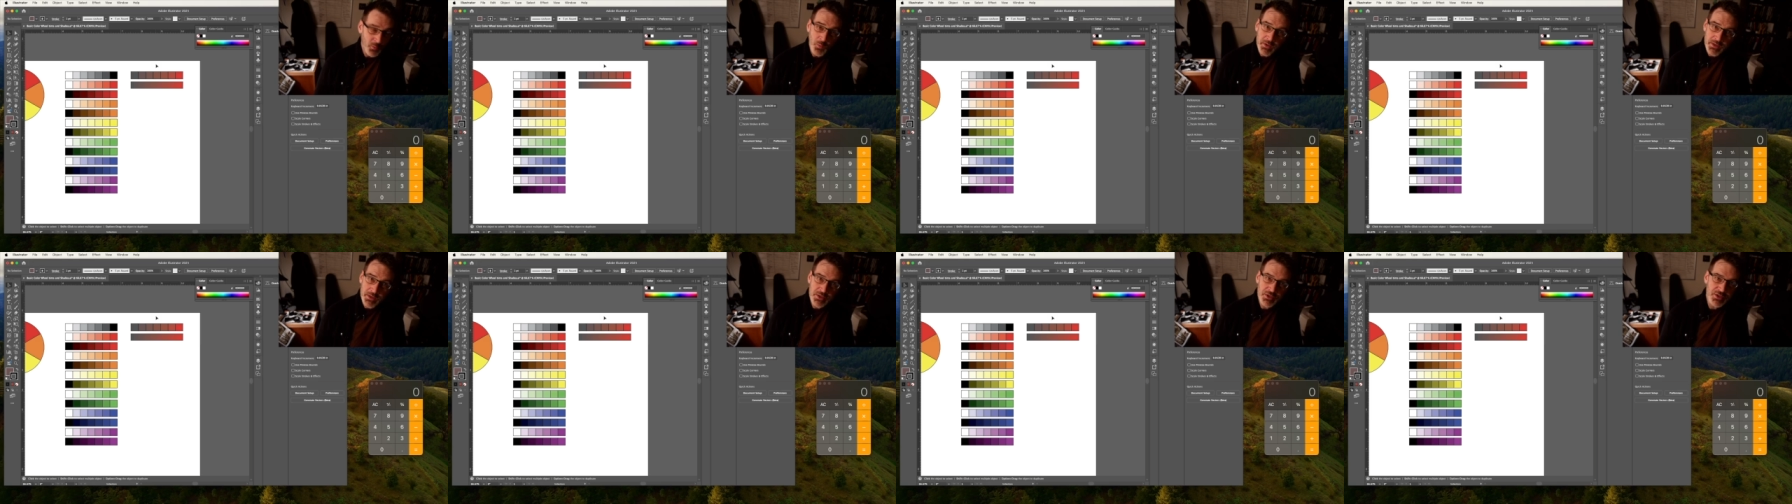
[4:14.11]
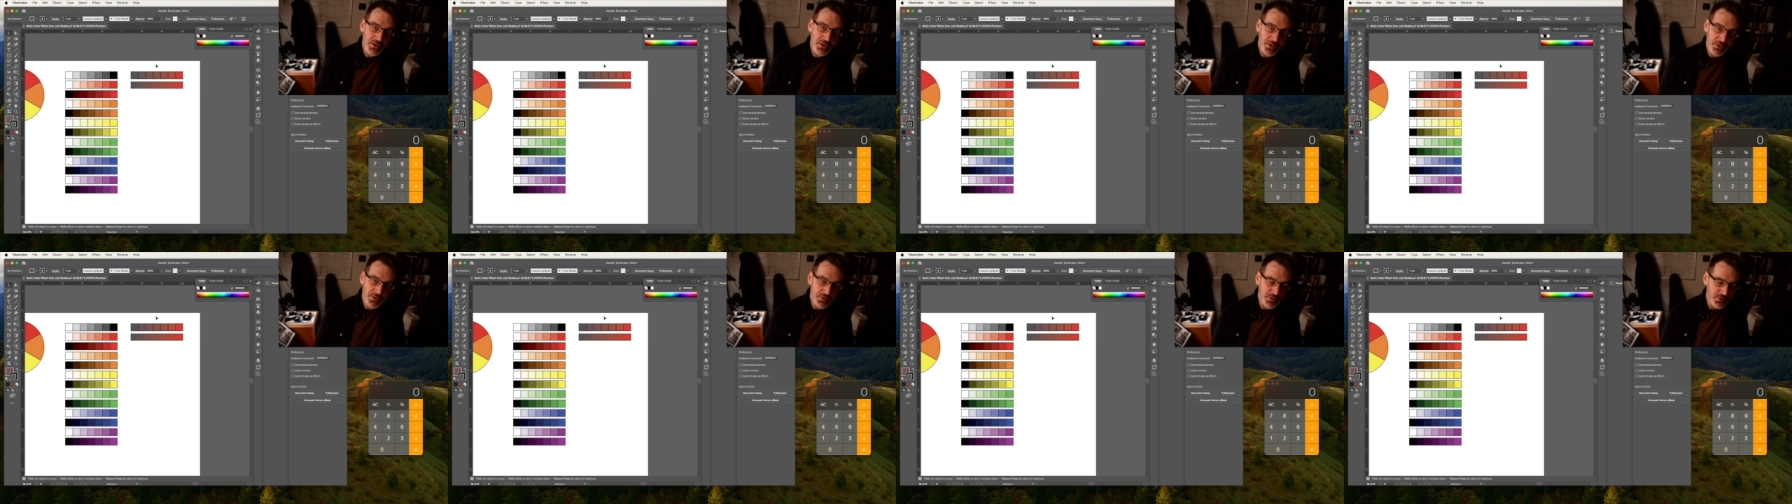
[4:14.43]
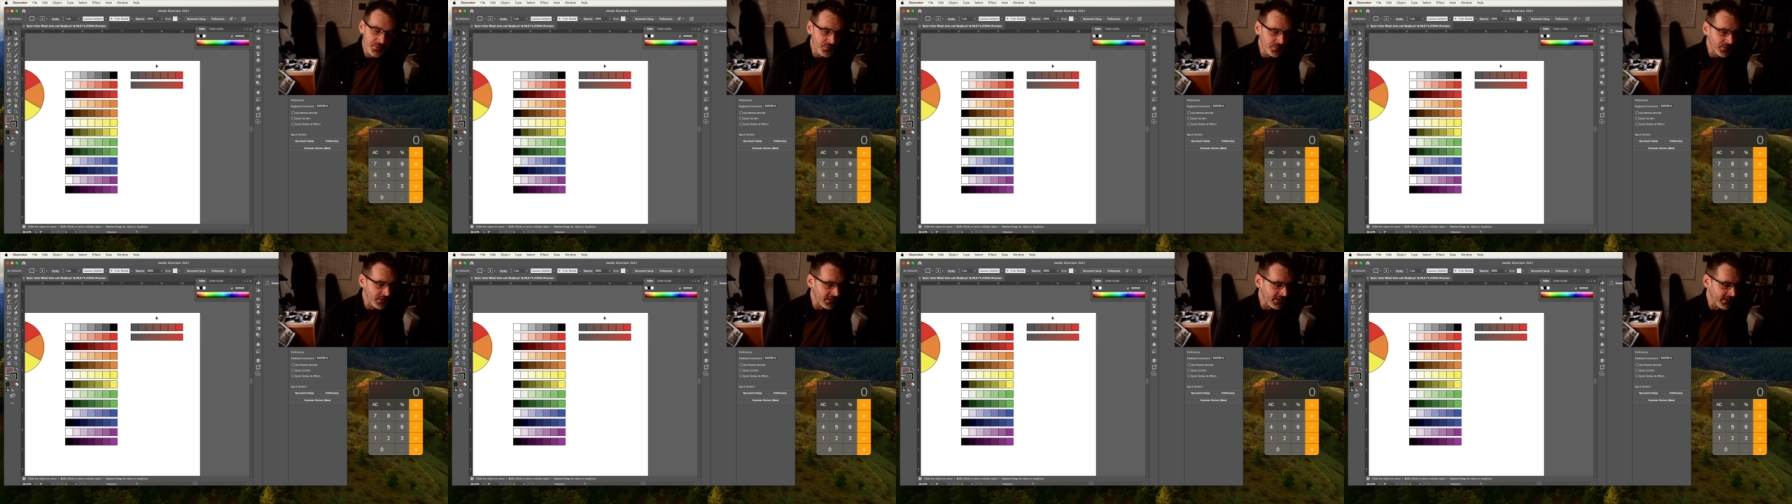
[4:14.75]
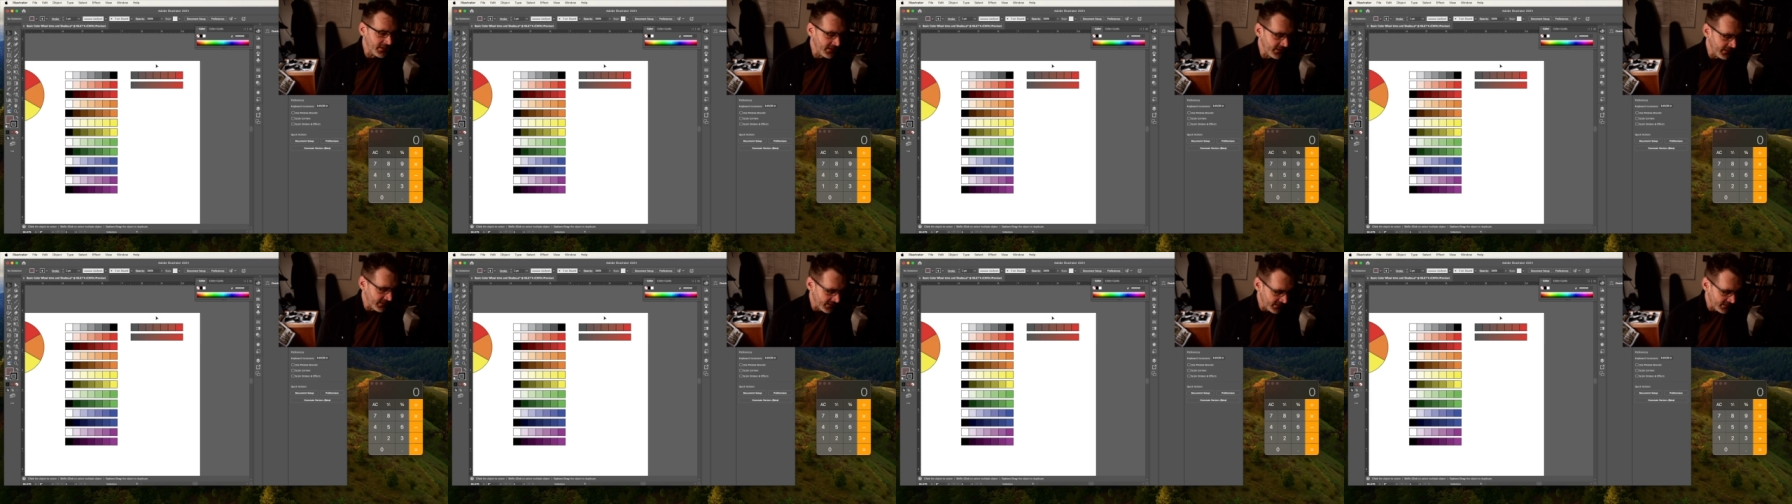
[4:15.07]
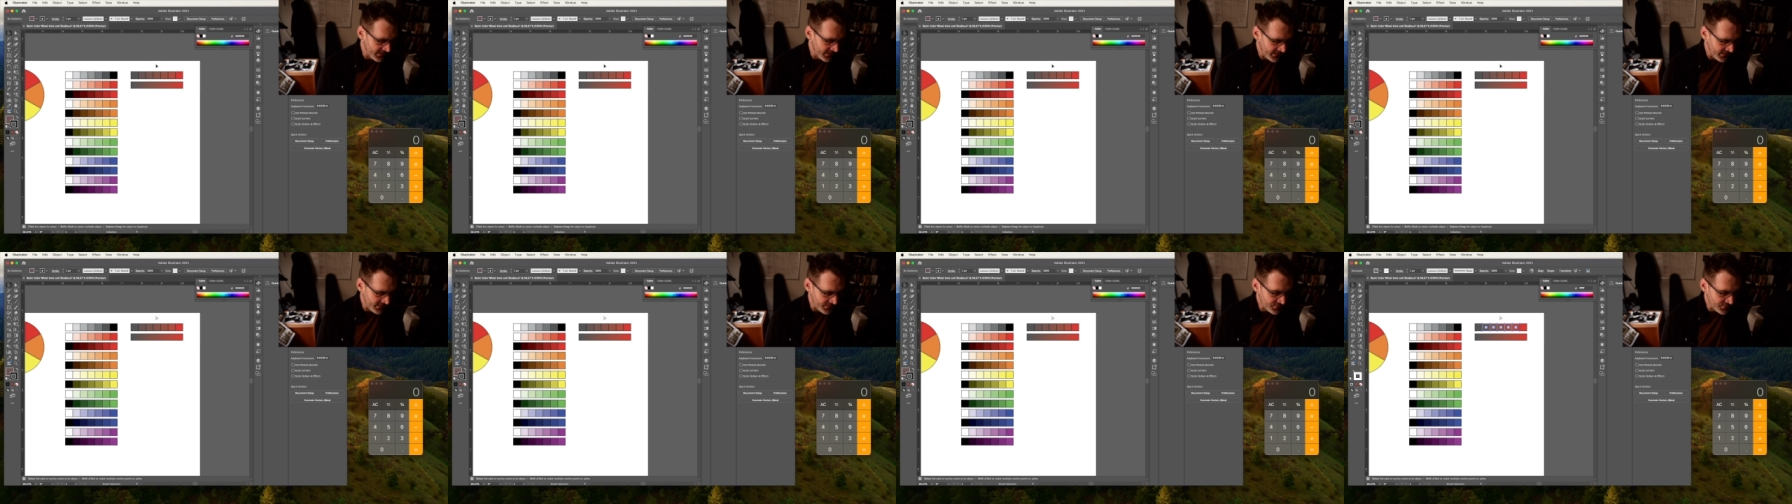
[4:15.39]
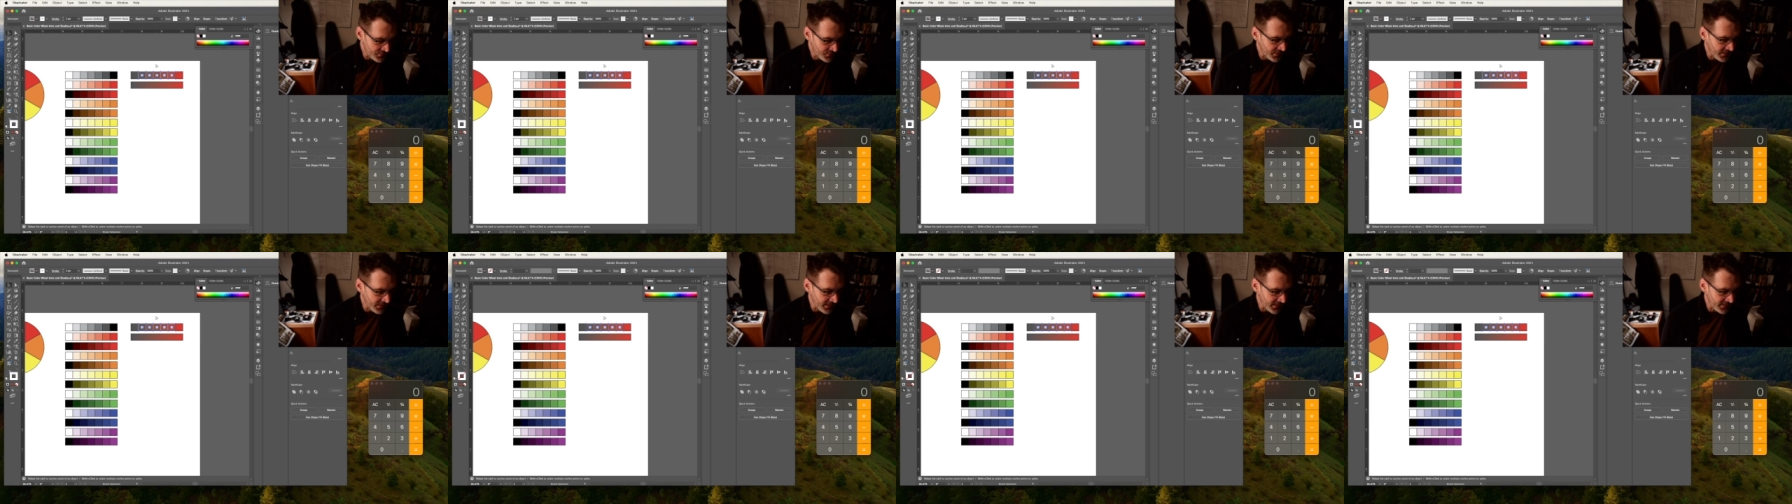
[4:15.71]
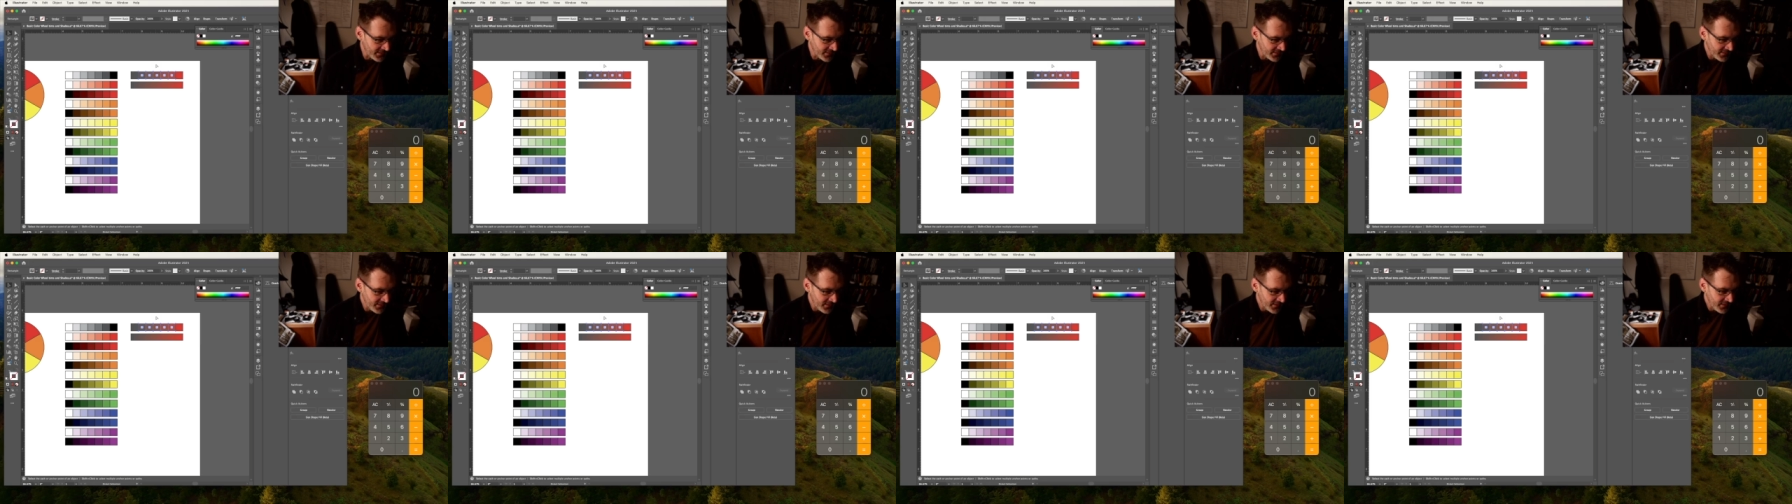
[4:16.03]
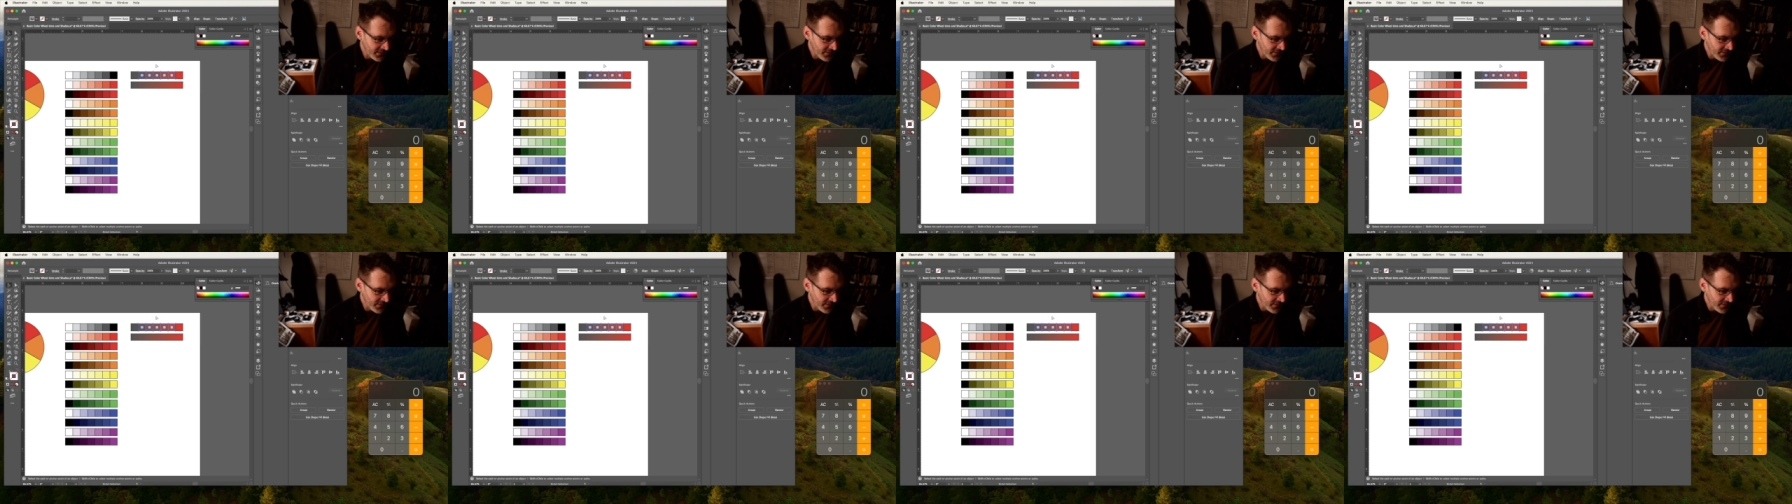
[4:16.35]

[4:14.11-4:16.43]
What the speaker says: want to show you a trick